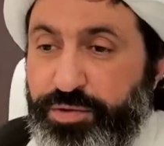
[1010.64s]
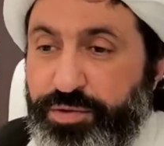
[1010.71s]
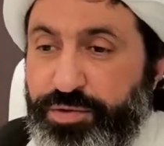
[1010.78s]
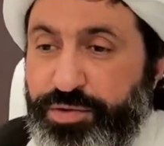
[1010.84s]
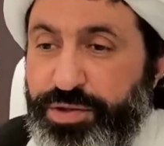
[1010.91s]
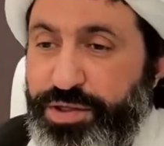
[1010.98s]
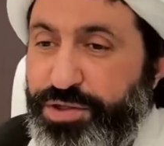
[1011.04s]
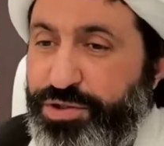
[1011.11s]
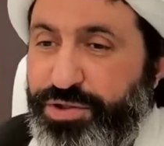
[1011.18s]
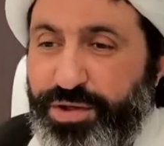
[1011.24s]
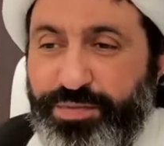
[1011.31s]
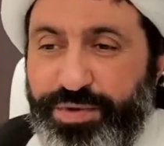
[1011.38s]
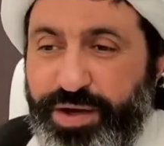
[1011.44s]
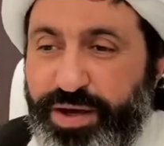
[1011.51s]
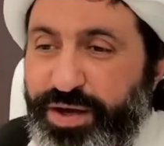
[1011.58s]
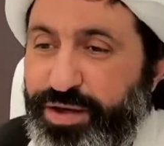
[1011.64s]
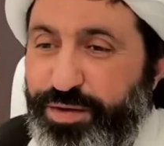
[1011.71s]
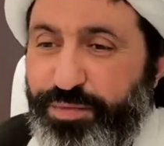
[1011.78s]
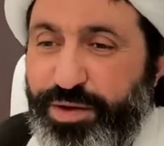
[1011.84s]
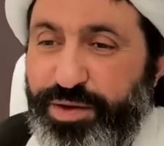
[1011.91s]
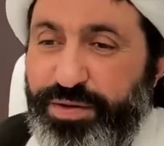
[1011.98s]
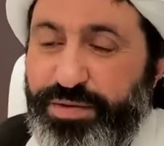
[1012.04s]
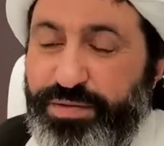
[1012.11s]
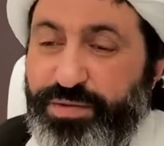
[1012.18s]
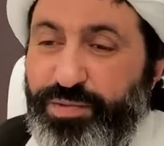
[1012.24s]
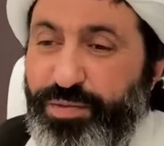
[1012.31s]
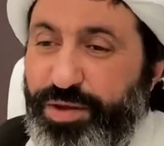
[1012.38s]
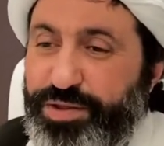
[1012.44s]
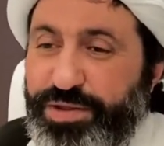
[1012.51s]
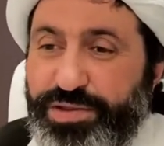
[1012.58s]
Teach them hikmah.
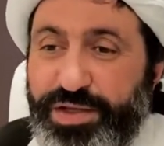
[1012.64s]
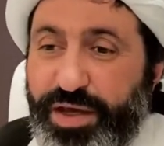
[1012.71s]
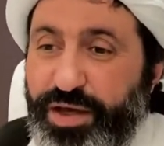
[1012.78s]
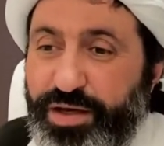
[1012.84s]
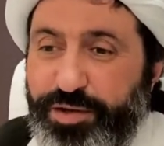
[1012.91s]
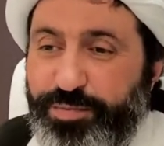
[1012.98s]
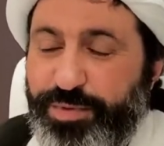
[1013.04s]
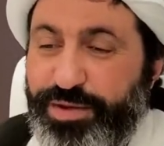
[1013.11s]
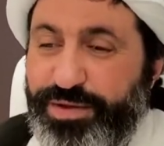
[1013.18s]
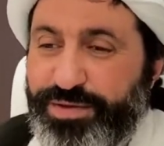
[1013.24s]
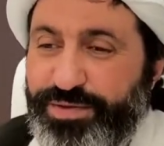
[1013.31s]
What is hikmah?